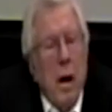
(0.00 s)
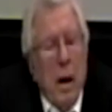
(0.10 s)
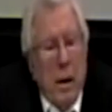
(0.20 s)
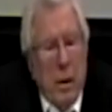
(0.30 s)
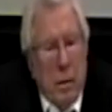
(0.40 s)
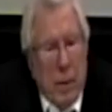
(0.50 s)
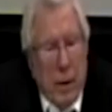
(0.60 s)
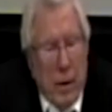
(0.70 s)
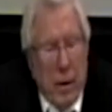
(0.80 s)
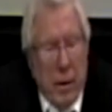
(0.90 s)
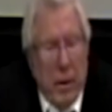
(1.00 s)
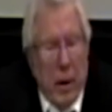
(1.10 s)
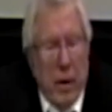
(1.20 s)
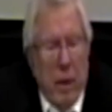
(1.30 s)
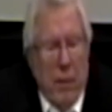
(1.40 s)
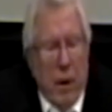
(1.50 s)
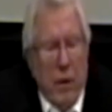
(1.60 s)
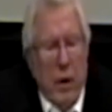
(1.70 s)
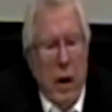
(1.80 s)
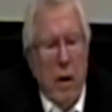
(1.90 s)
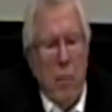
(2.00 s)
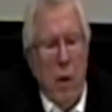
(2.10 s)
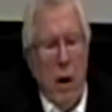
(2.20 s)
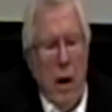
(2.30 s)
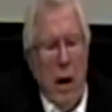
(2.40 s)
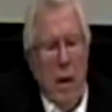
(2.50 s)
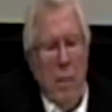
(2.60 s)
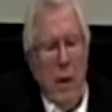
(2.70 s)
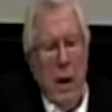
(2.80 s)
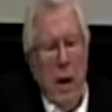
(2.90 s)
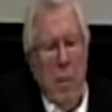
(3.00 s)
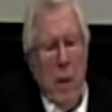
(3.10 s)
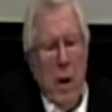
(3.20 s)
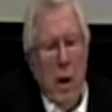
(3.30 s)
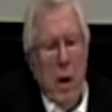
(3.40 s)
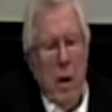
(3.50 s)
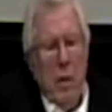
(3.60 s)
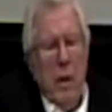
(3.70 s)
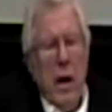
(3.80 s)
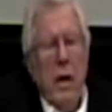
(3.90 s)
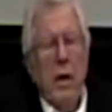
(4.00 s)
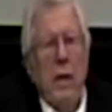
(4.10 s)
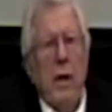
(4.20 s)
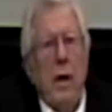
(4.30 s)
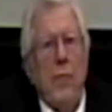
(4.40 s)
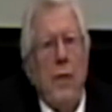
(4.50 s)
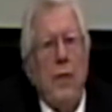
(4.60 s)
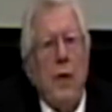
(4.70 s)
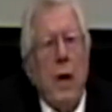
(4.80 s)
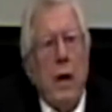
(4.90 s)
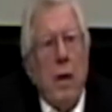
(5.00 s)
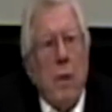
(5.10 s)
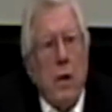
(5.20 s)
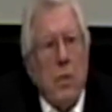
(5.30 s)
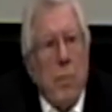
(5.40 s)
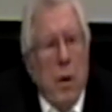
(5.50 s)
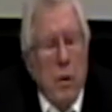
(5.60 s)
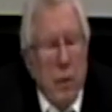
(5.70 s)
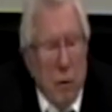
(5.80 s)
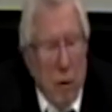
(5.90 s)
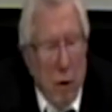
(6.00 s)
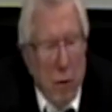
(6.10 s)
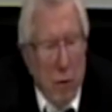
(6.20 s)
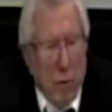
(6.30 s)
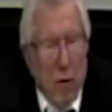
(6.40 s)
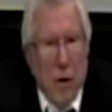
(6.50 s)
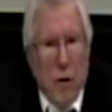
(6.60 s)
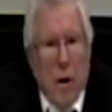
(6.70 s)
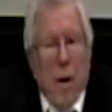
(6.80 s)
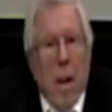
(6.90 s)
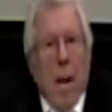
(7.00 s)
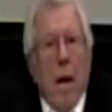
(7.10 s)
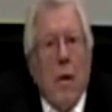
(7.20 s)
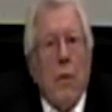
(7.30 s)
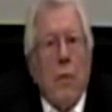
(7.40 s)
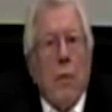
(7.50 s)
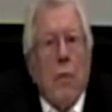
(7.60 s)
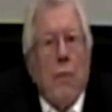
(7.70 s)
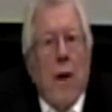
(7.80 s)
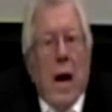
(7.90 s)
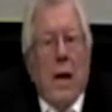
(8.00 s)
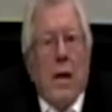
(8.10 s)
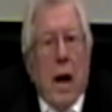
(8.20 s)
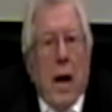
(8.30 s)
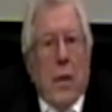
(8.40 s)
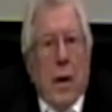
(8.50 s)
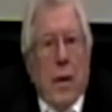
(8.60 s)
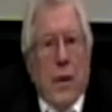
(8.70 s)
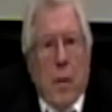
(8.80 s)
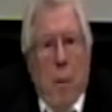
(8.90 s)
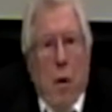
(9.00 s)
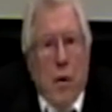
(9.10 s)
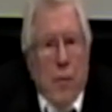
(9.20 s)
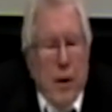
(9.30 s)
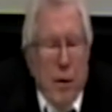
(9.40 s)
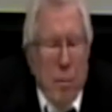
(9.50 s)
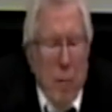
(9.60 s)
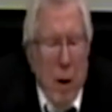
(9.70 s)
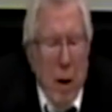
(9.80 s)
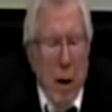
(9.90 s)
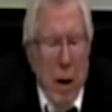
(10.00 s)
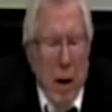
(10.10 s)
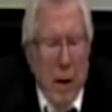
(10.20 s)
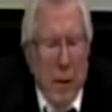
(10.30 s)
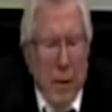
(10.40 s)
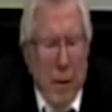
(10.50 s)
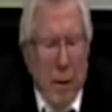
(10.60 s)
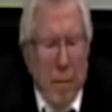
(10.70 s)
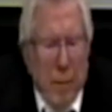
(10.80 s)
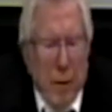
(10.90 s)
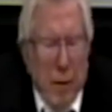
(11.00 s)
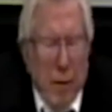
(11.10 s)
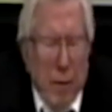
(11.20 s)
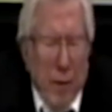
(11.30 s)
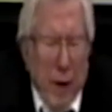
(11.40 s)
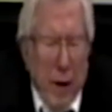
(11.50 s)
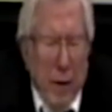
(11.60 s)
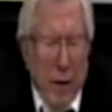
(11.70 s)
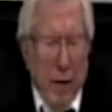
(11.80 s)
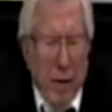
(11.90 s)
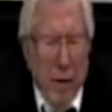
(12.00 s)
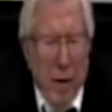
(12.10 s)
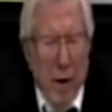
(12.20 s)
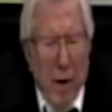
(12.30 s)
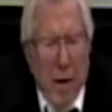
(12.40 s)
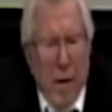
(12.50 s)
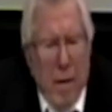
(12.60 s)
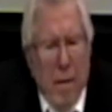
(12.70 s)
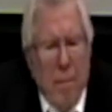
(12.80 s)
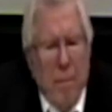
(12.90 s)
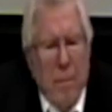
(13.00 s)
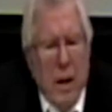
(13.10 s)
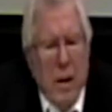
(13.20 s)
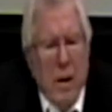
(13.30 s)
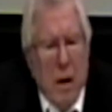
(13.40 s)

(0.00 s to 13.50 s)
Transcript: And when they didn't function anymore, I became a lieutenant in the infantry, and I was supposed to go to Russia to fight atheistic Bolshevism, and um, so that uh, um, didn't